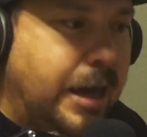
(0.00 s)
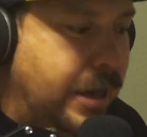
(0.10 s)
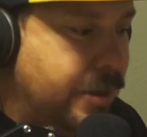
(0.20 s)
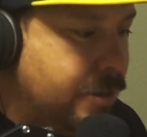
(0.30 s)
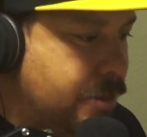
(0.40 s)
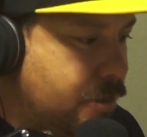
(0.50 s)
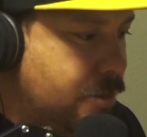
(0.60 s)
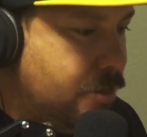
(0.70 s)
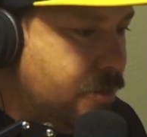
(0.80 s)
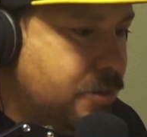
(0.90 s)
and
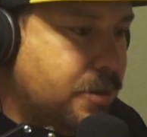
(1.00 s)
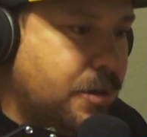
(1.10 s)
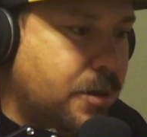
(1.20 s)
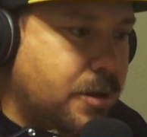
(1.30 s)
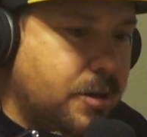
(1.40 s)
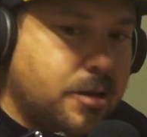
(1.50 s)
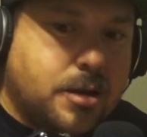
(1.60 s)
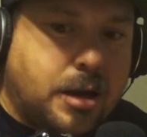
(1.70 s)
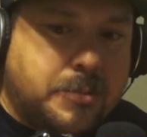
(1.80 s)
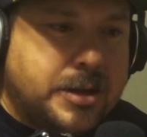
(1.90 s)

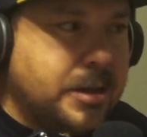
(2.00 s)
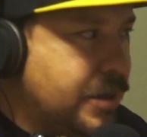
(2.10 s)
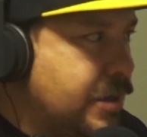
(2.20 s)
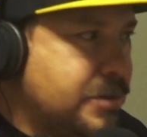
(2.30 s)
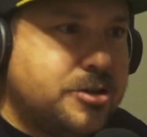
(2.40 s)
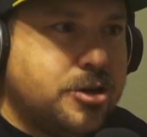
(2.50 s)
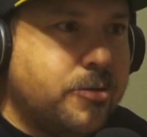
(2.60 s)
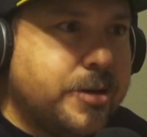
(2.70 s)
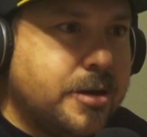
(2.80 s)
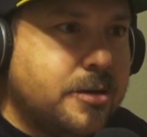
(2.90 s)
I mean I think it's
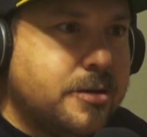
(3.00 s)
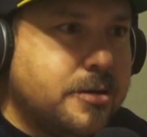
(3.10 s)
showing